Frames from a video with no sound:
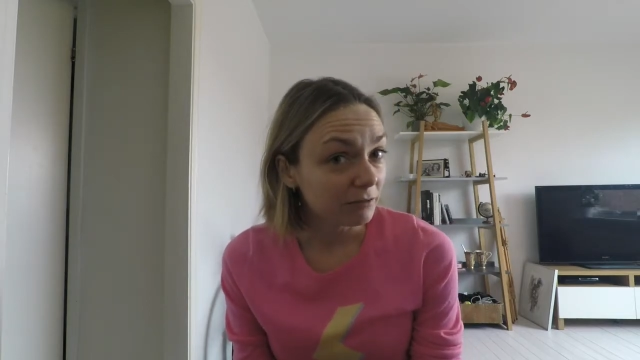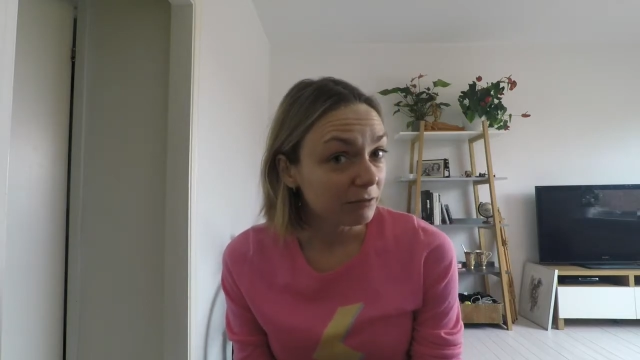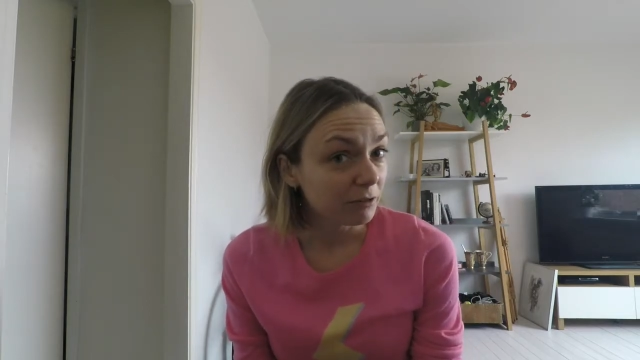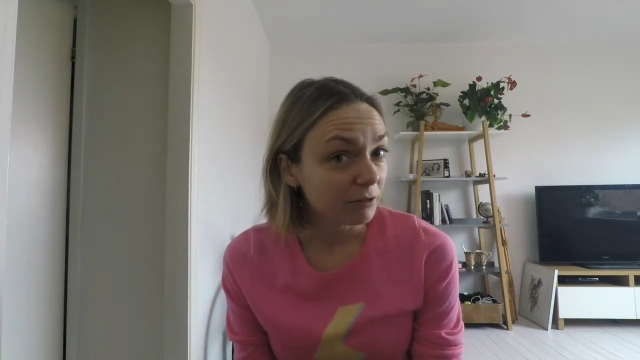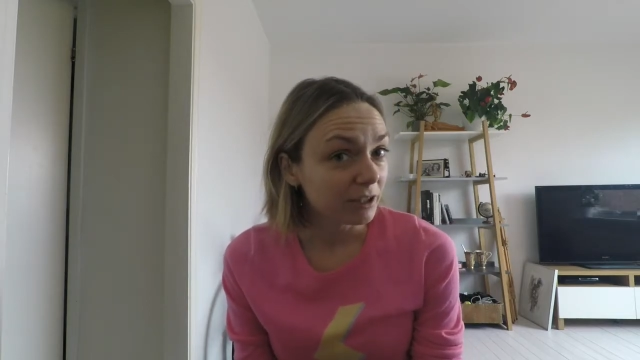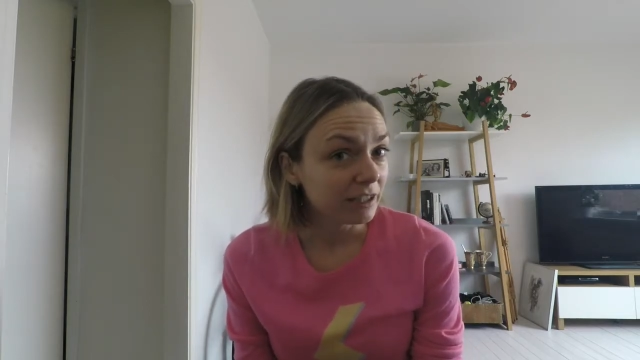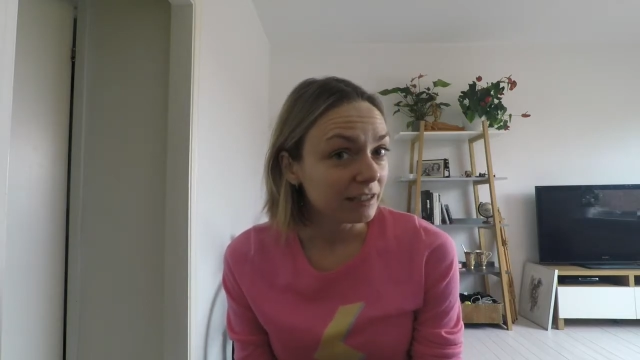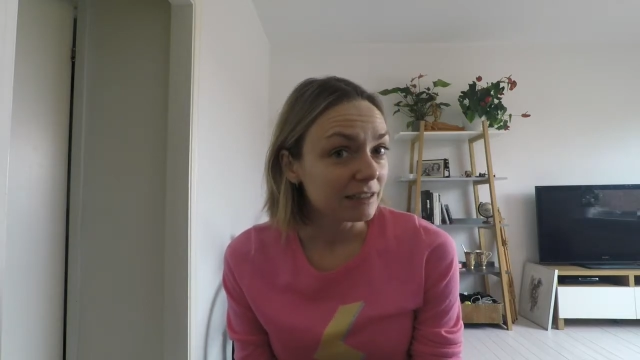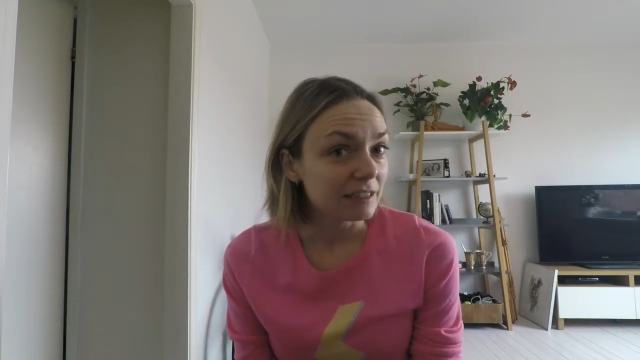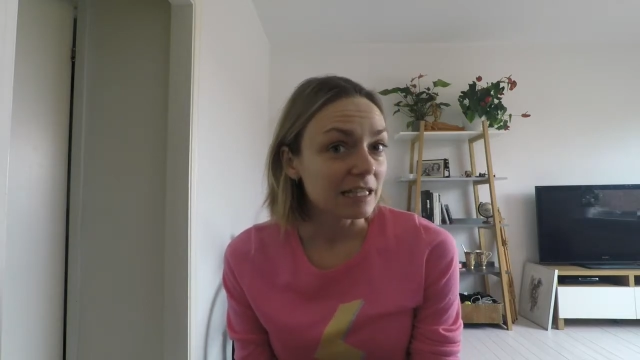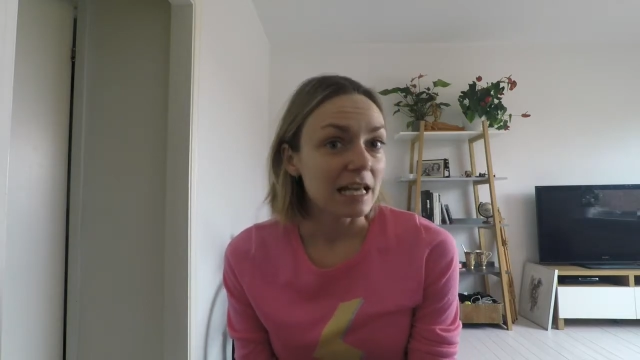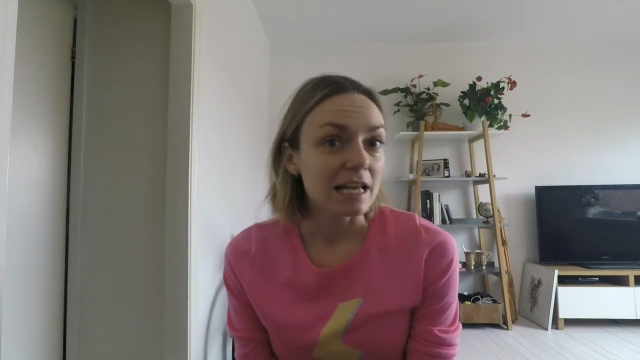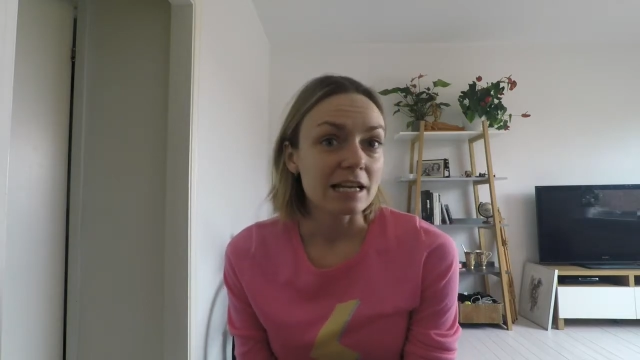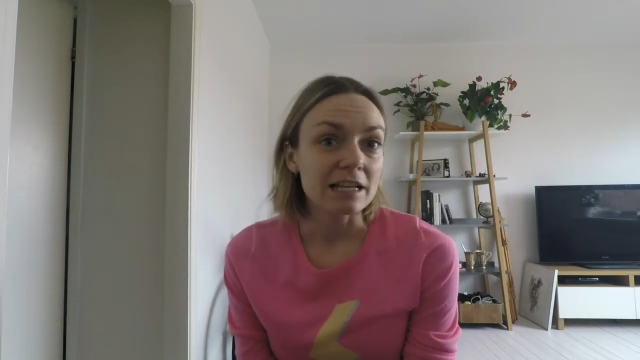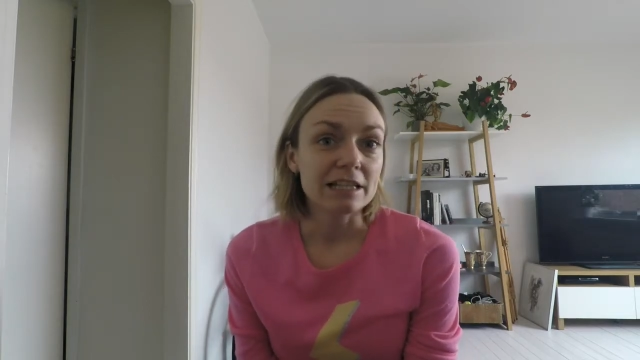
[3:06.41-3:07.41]
for it
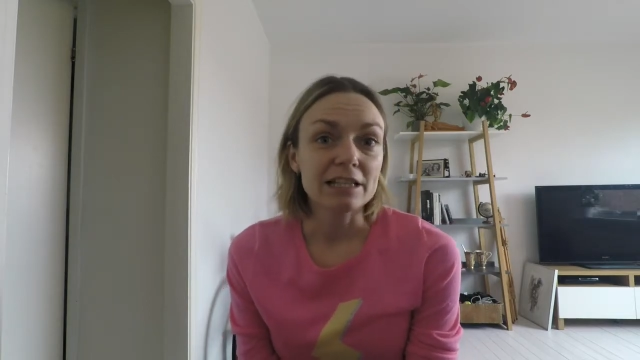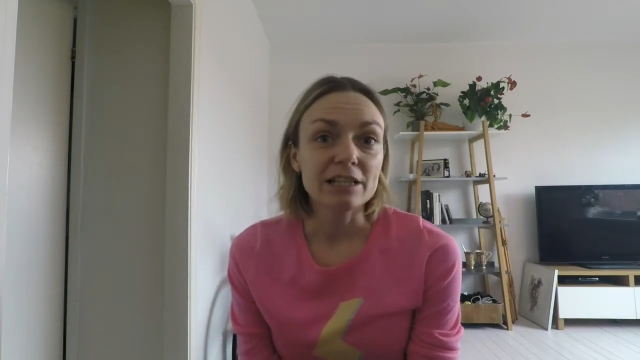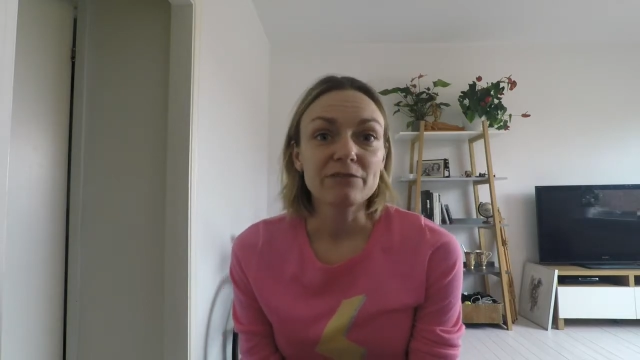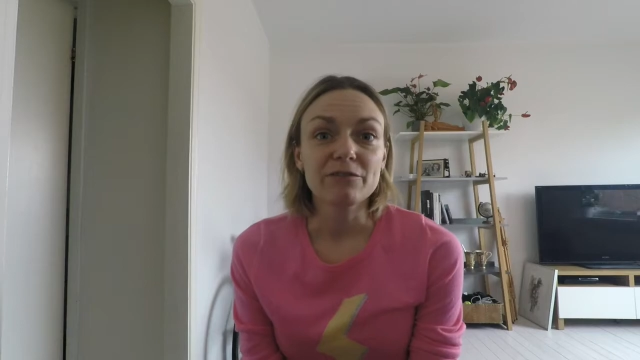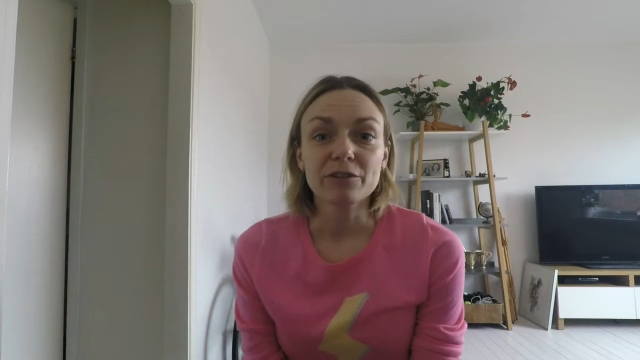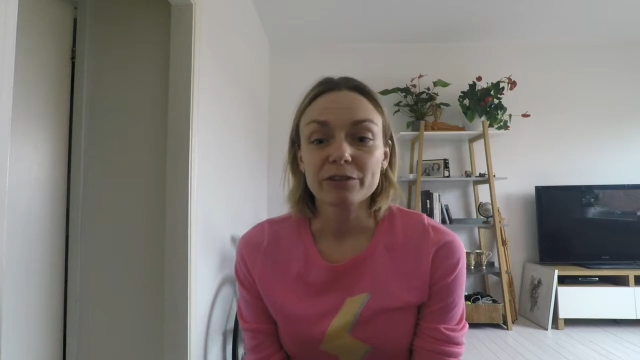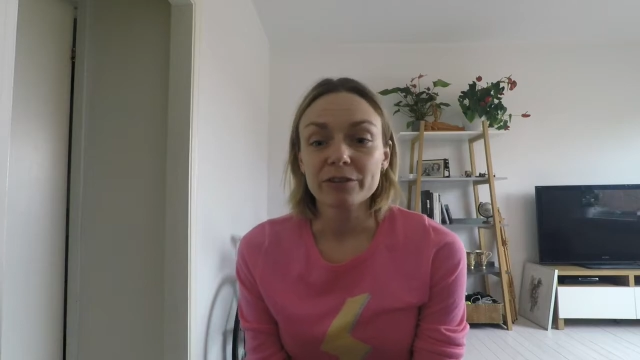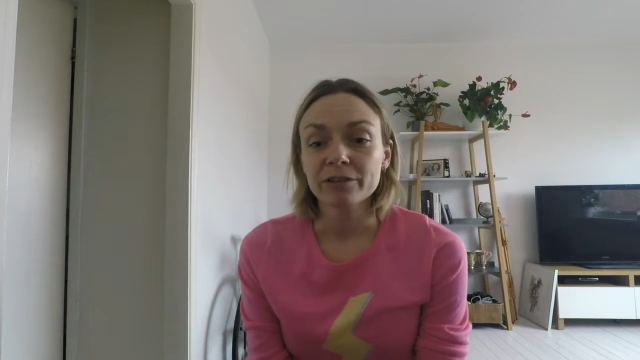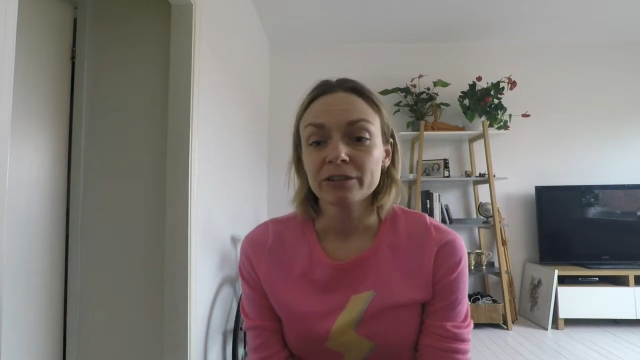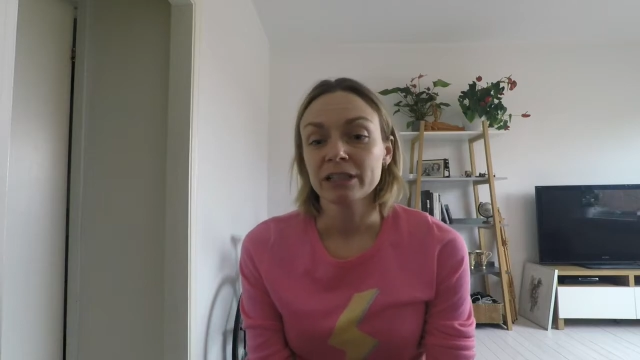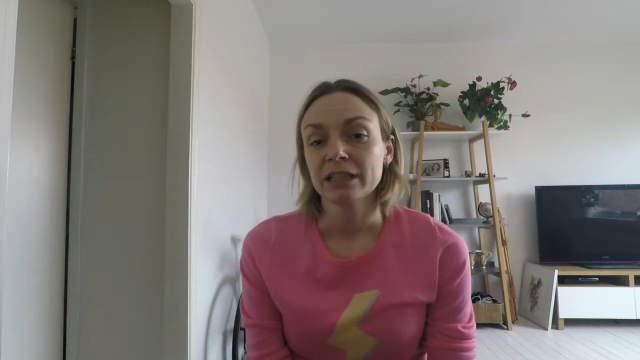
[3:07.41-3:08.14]
either.